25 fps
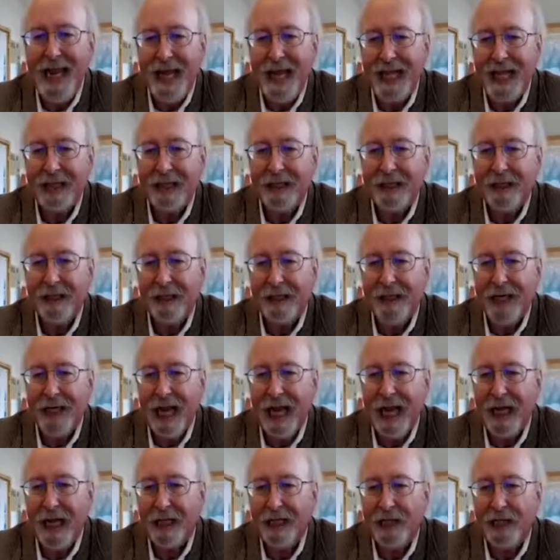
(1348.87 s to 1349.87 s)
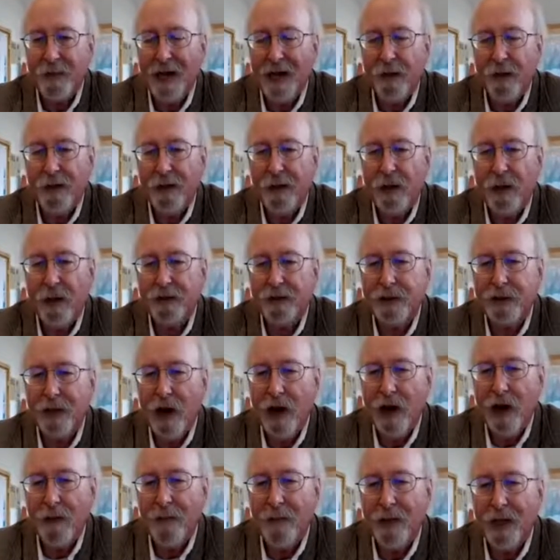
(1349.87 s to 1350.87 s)
hit the next parallel
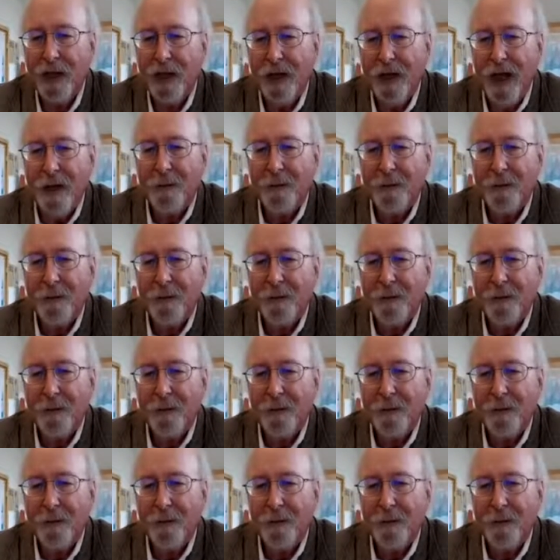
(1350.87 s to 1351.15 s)
scarp,